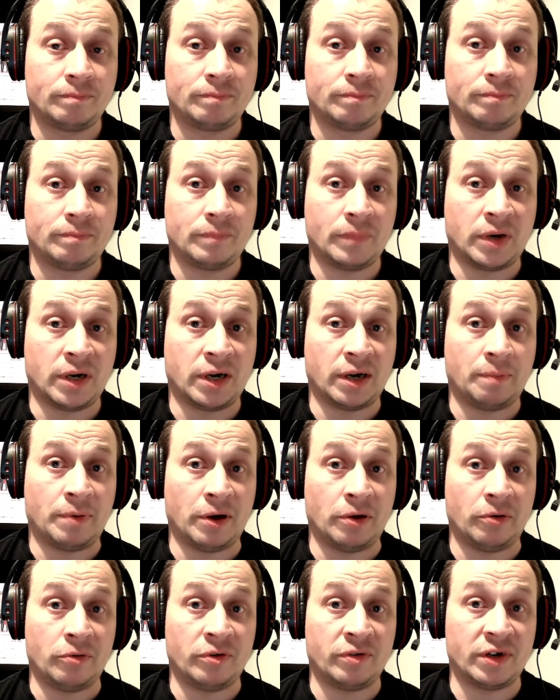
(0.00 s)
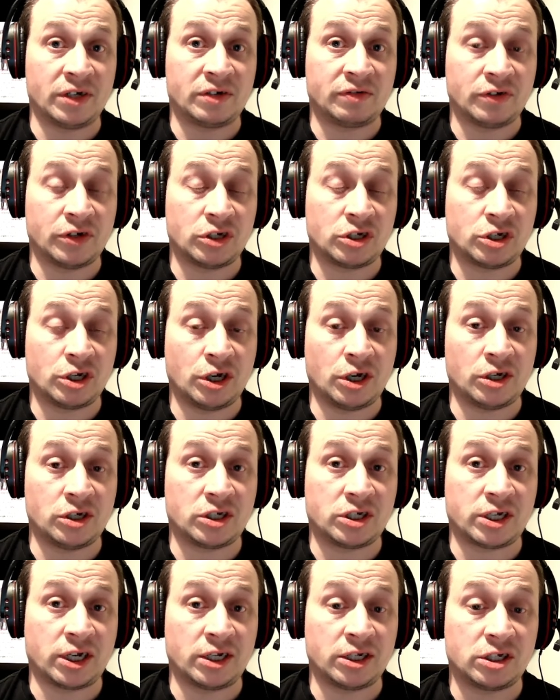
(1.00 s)
My opponent, his first turn,
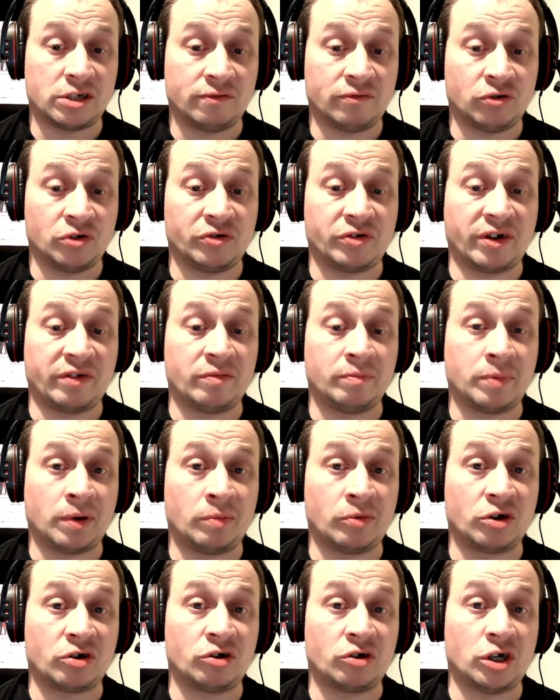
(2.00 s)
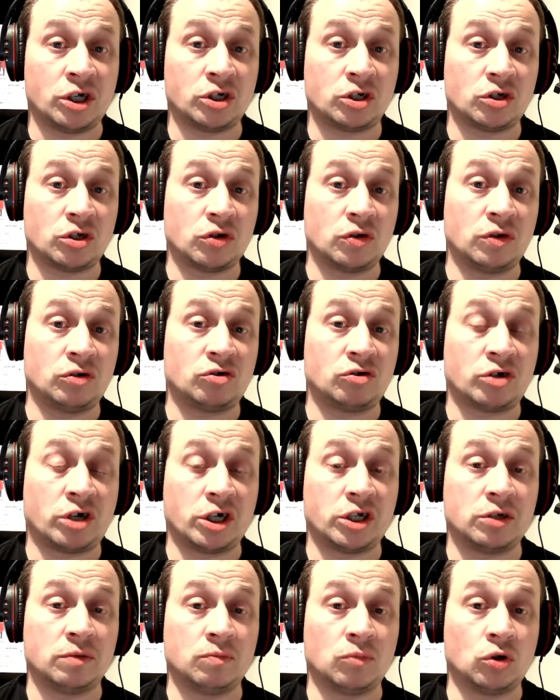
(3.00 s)
sent a Void Raven Bomber across and tried
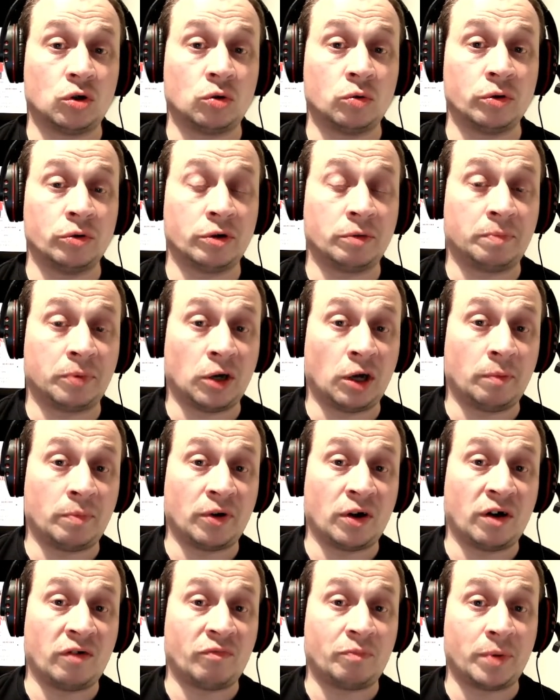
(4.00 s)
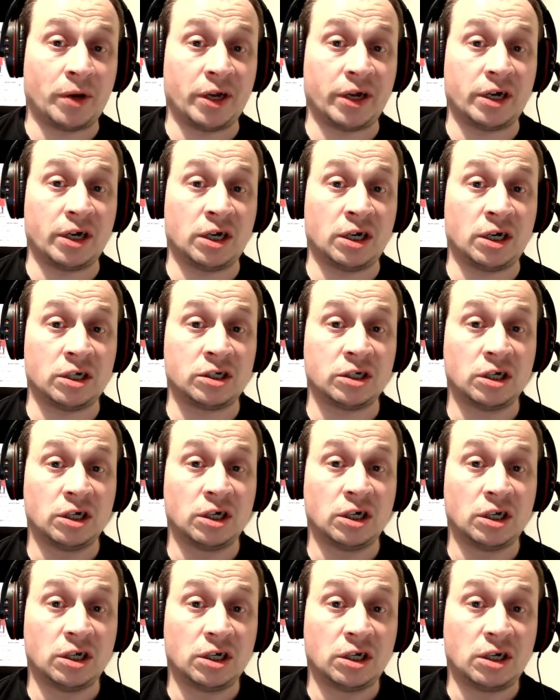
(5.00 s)
to mortal wound a blob of Blade Guard,
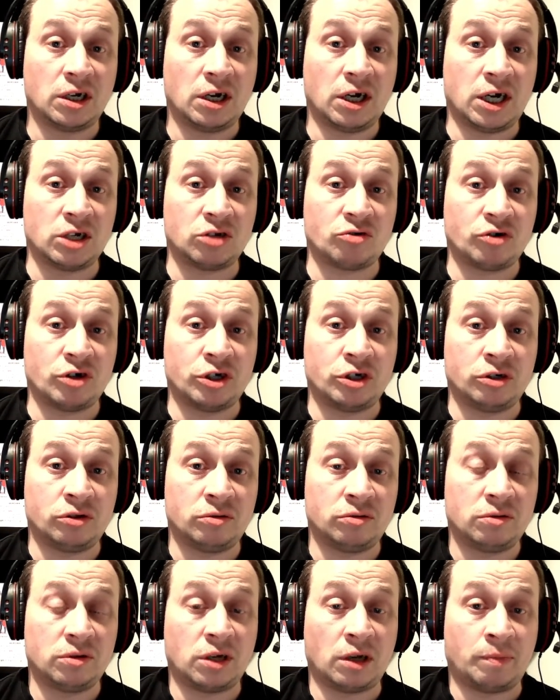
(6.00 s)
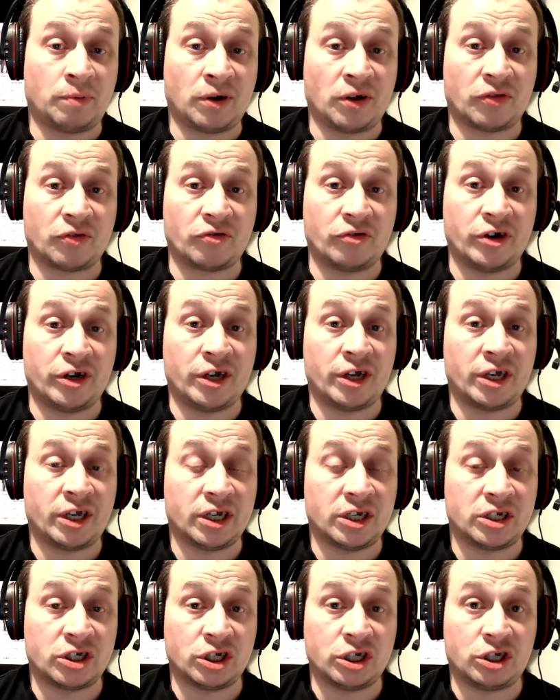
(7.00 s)
Azrael, Apothecary,
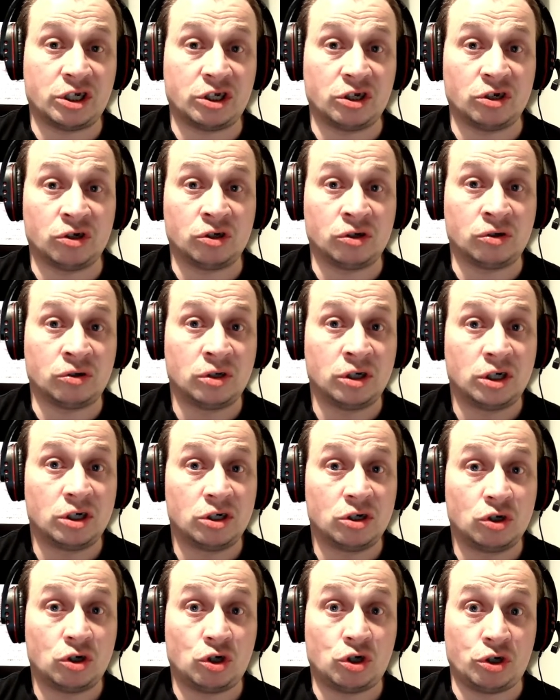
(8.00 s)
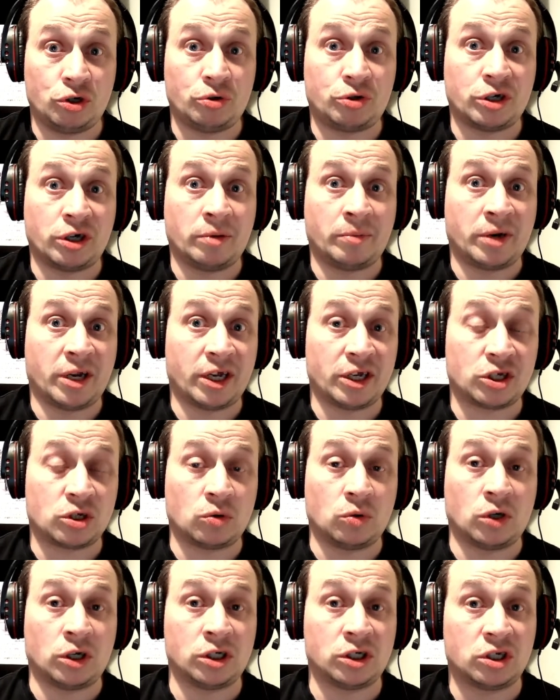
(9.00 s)
Ezekiel, 2 Terminator
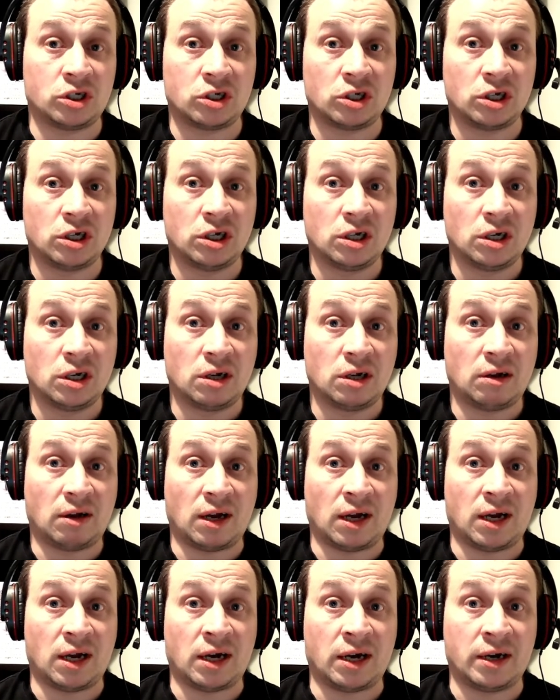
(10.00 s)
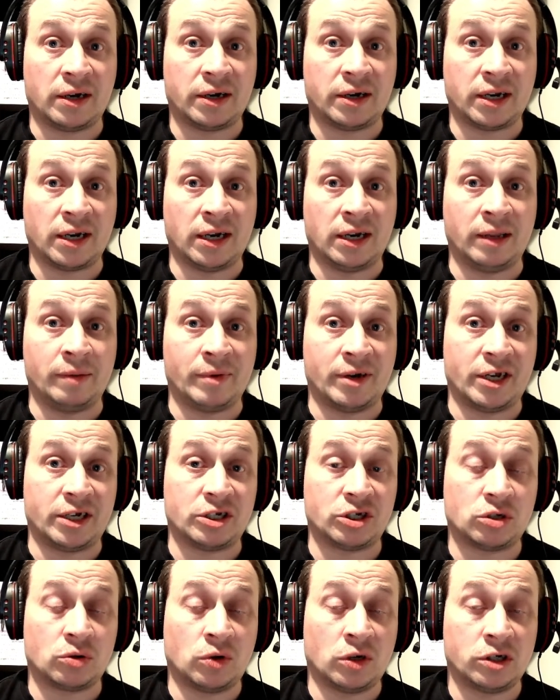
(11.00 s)
squads, and an Eliminator
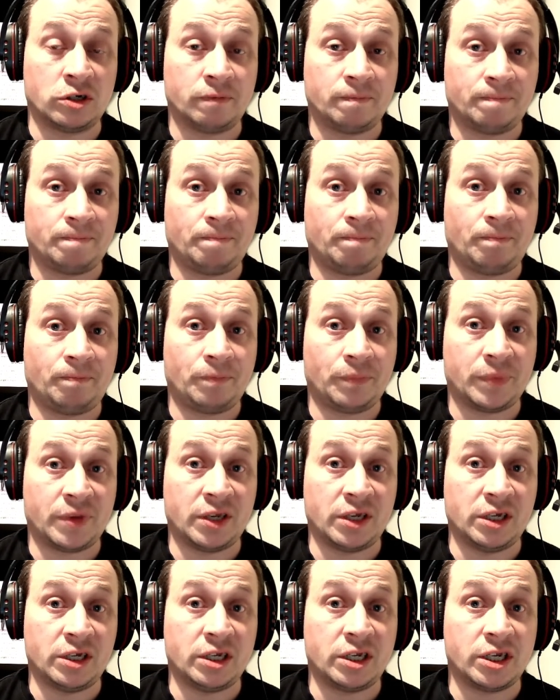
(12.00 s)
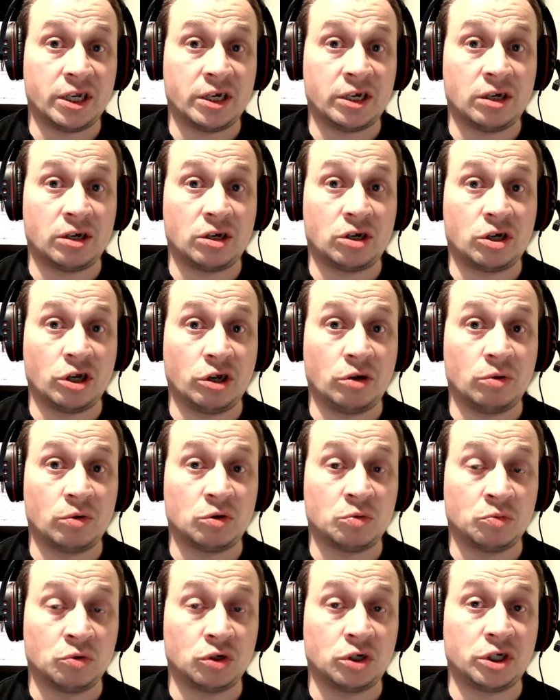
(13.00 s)
squad. He didn't do as
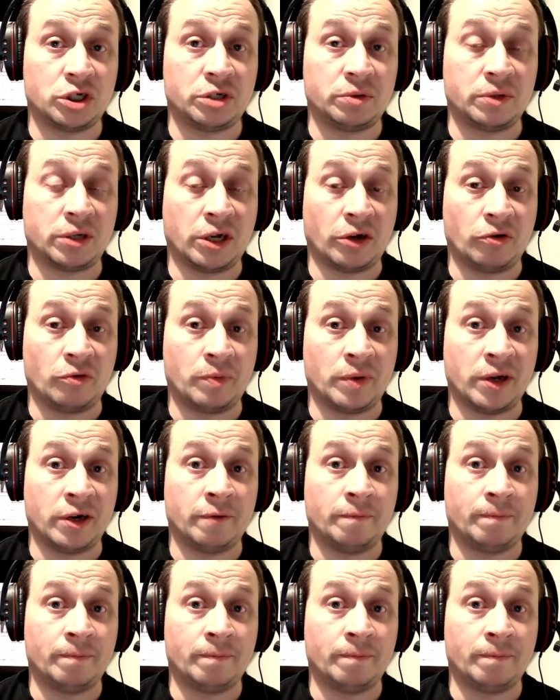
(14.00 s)
much as he was hoping.